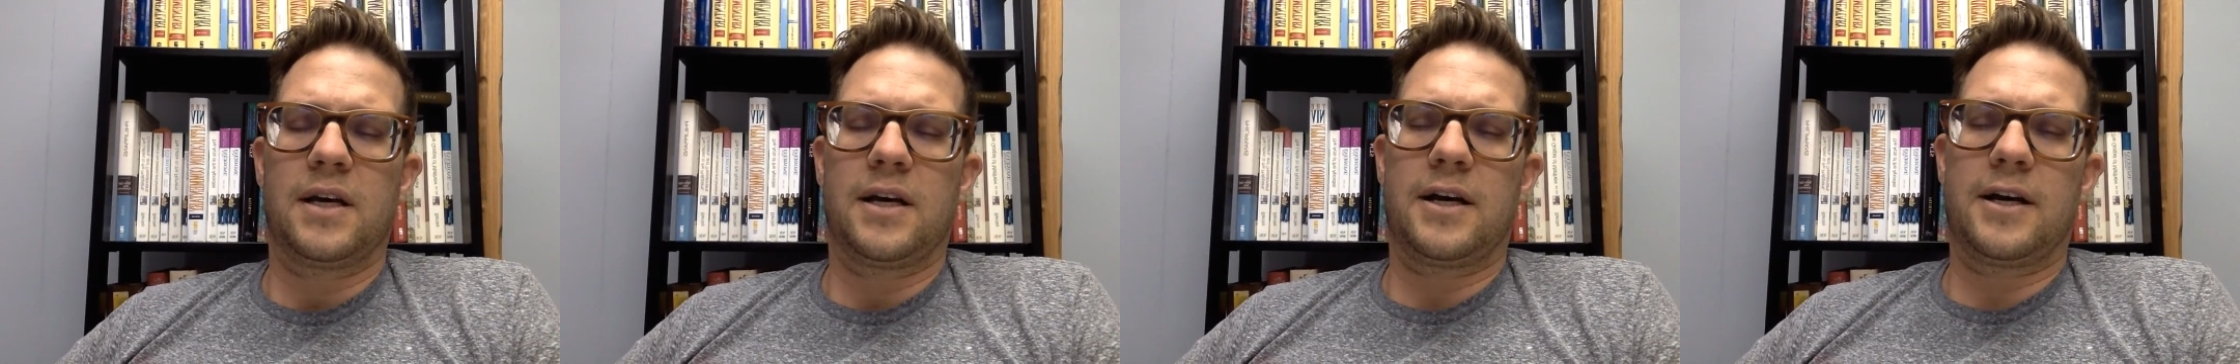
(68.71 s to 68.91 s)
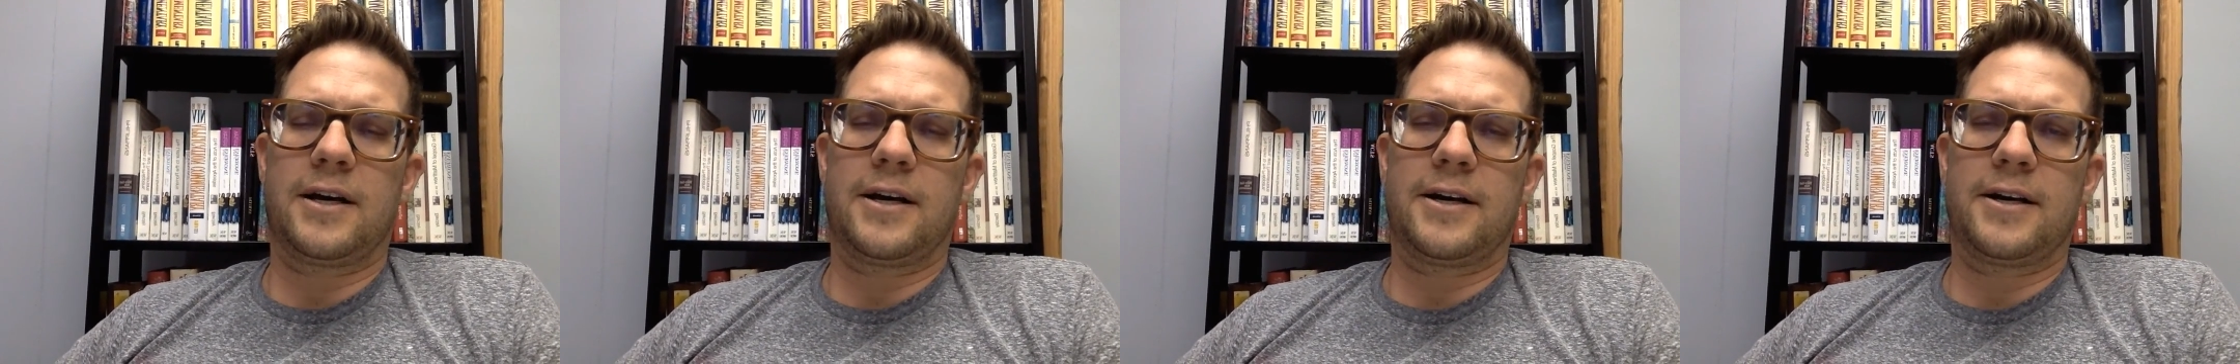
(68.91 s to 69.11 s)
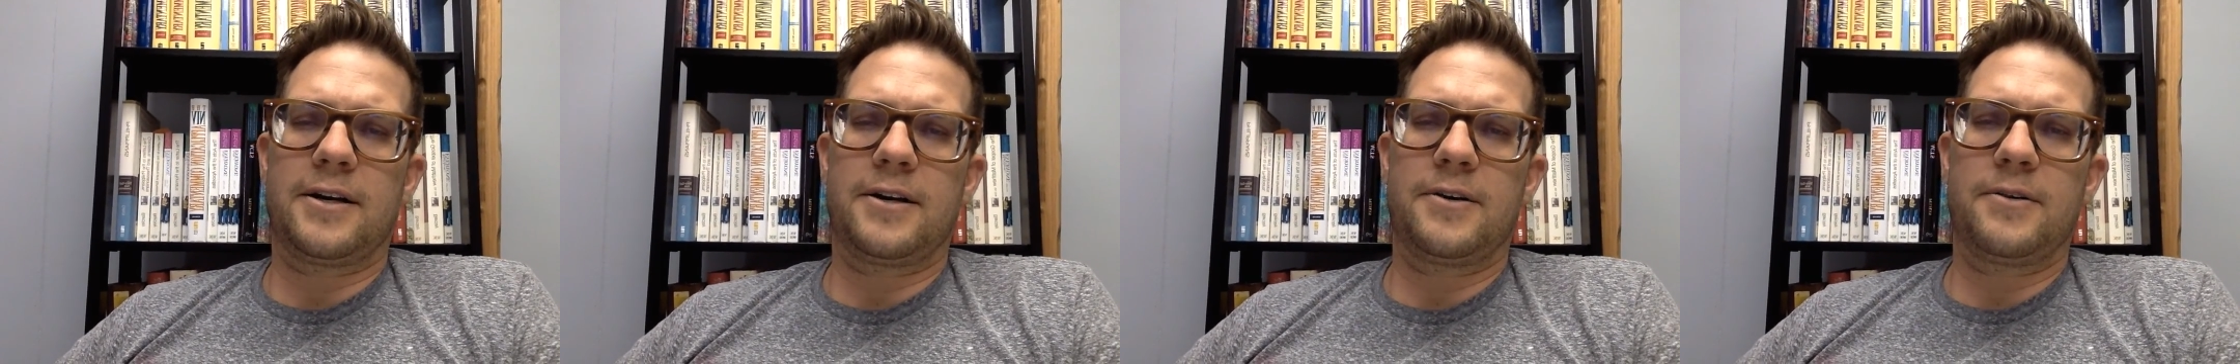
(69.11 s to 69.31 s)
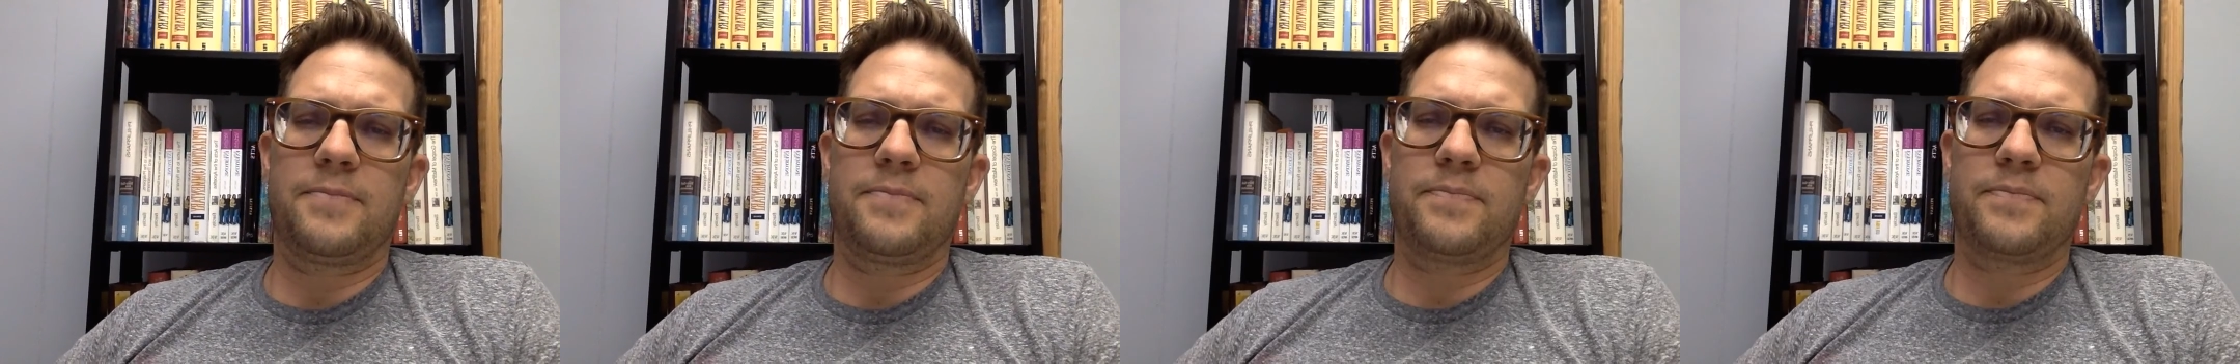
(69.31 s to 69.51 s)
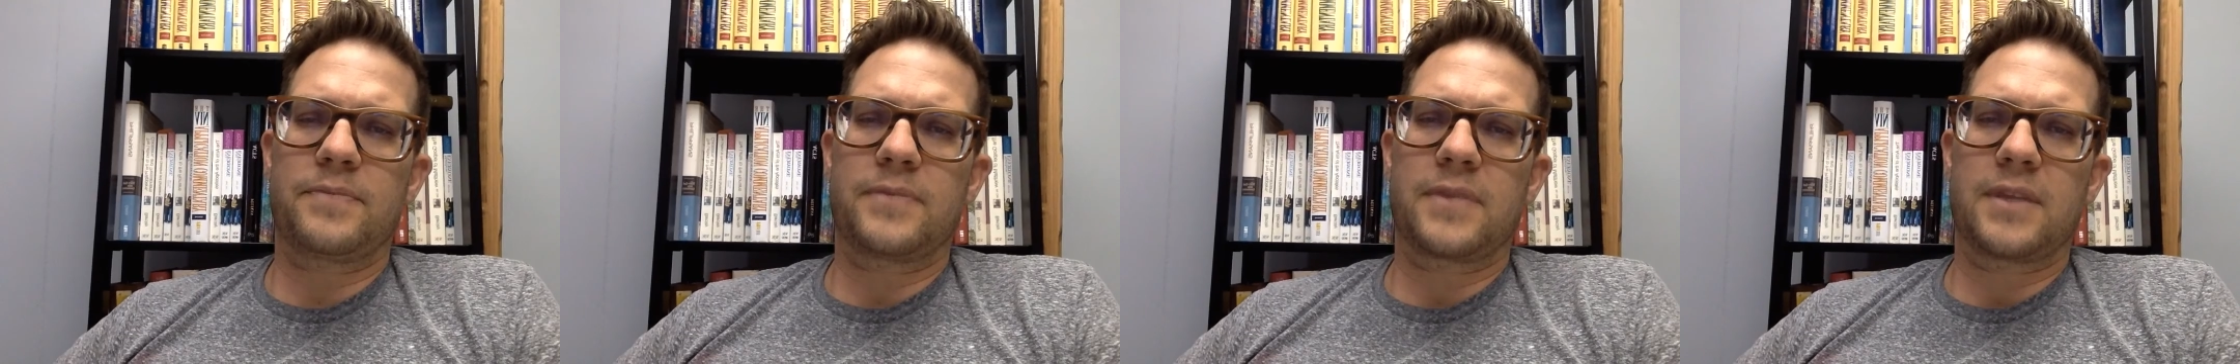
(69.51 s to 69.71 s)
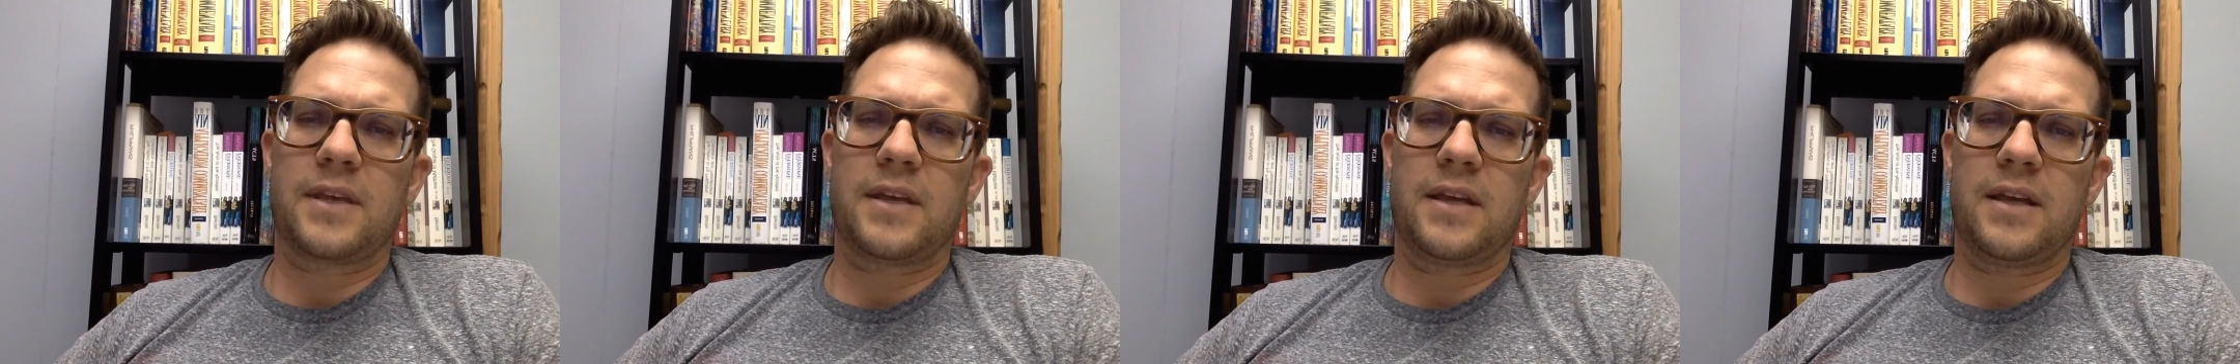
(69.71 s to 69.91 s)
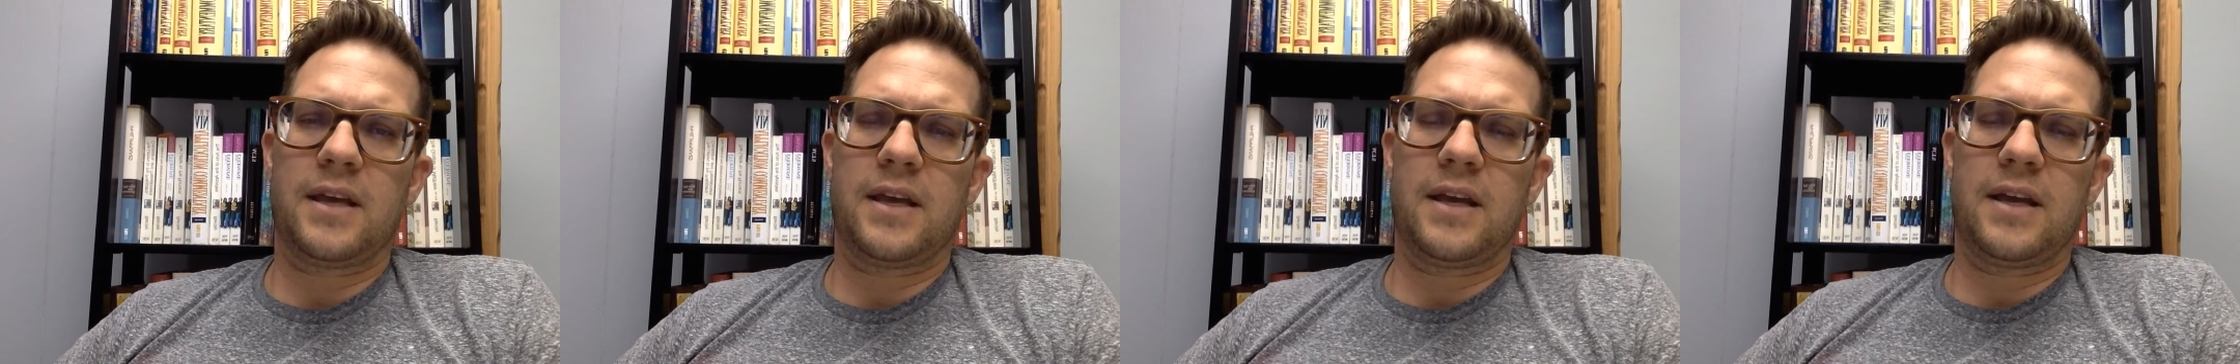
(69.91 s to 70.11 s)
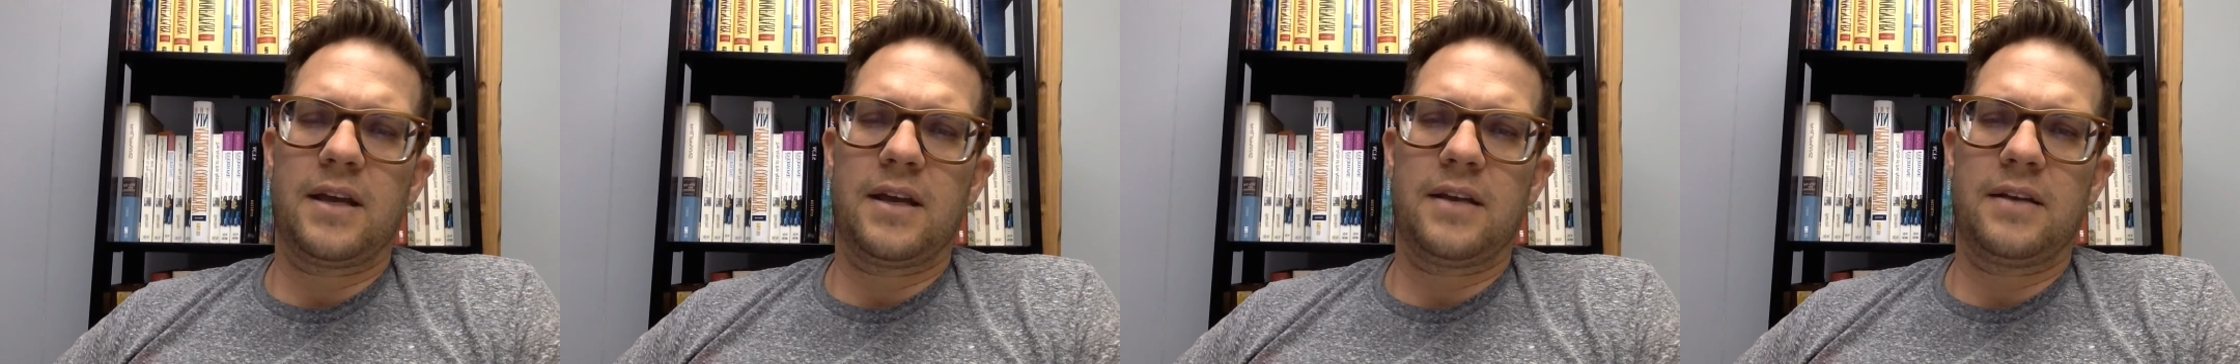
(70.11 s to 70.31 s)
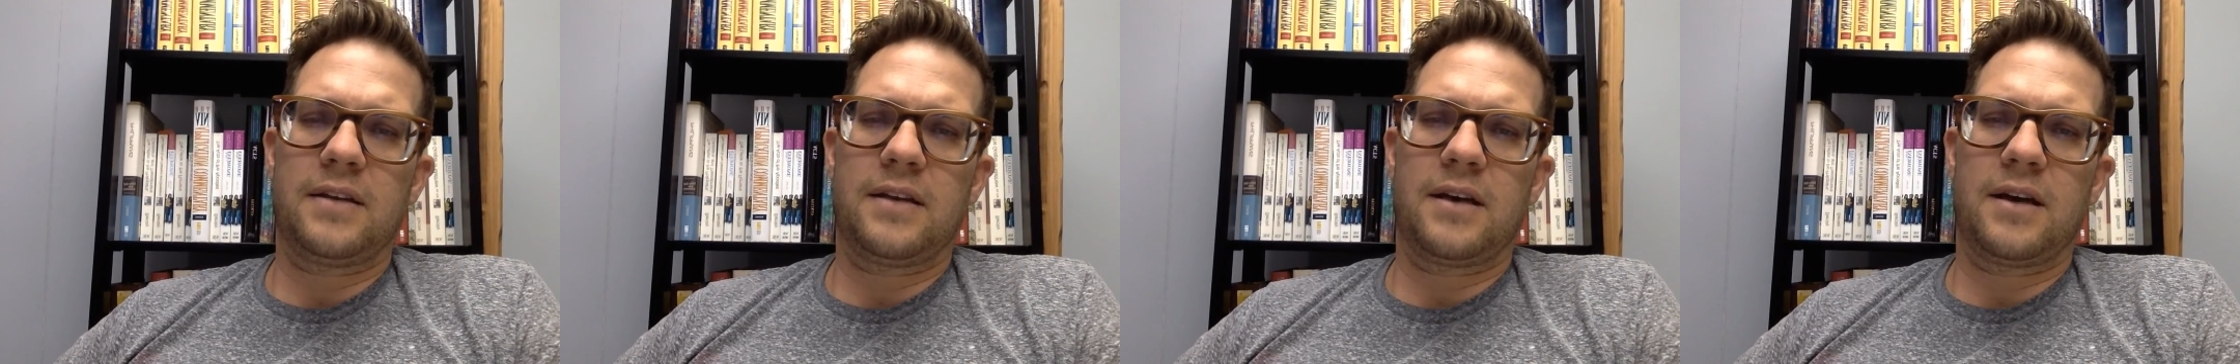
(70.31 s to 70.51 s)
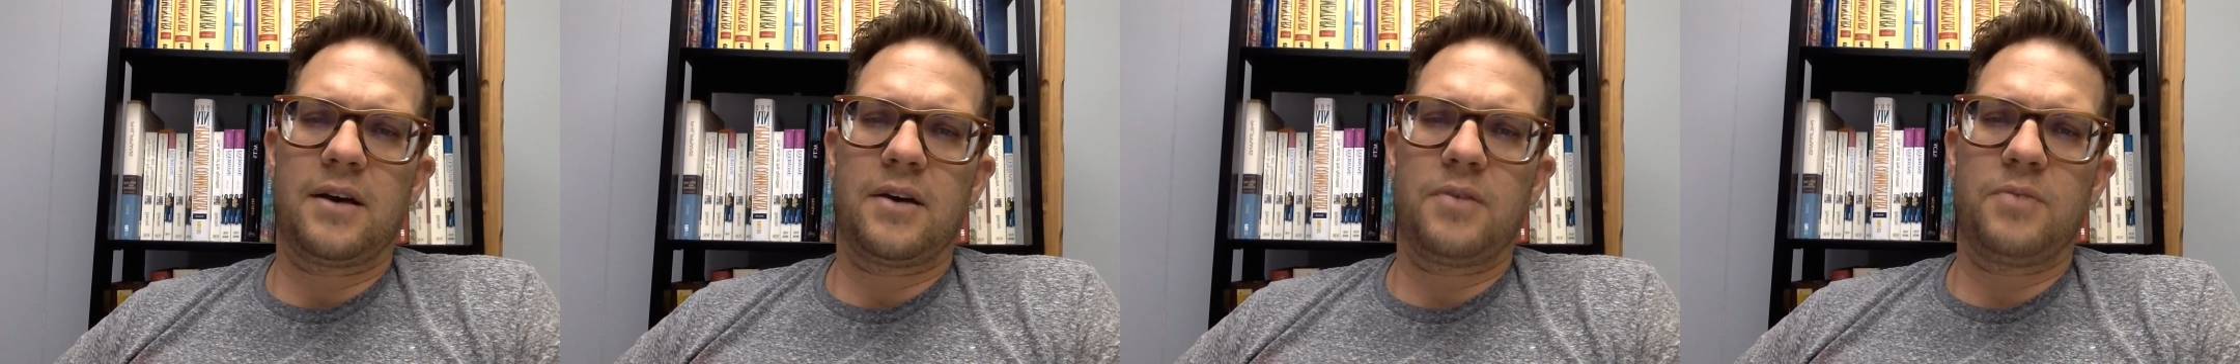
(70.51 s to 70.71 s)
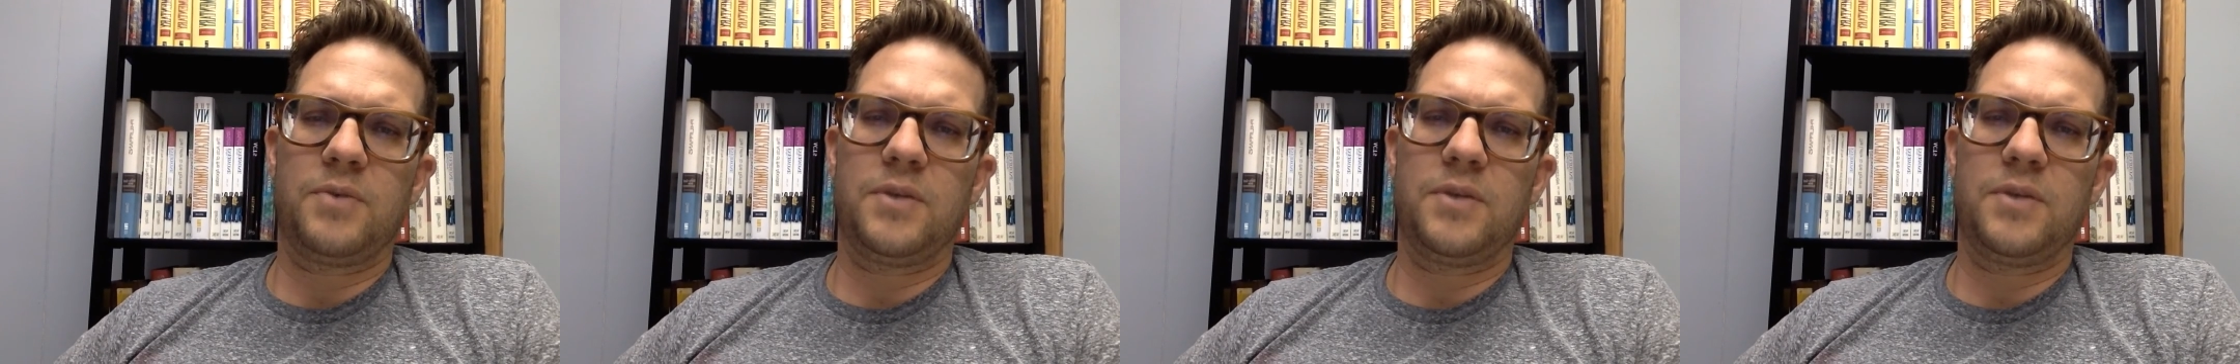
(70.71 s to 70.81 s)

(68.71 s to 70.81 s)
Um, and uh,